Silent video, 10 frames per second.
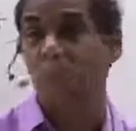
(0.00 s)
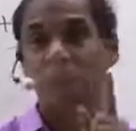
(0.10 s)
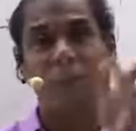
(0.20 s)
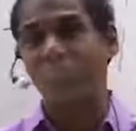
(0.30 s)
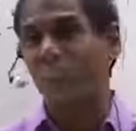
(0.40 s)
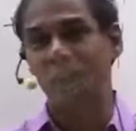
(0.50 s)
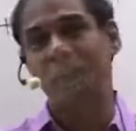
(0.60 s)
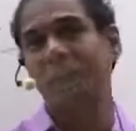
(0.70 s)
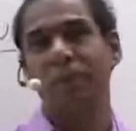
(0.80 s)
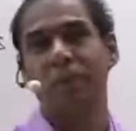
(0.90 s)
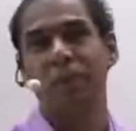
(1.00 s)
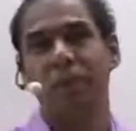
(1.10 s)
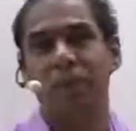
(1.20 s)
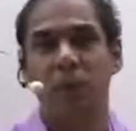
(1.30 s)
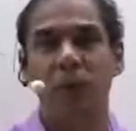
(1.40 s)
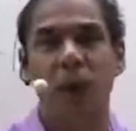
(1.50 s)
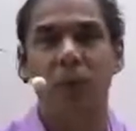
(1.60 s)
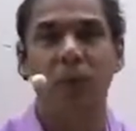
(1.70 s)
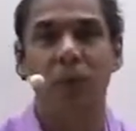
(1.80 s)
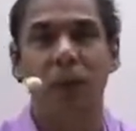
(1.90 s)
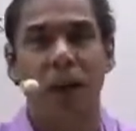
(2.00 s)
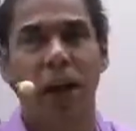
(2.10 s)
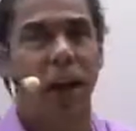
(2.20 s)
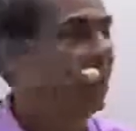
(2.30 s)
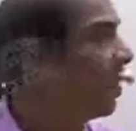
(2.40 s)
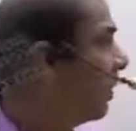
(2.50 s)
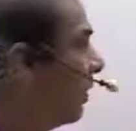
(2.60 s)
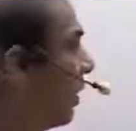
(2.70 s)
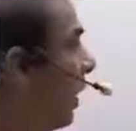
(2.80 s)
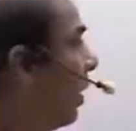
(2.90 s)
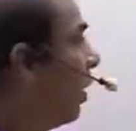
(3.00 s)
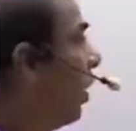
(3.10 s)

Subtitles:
We have to identify. We have to identify. See,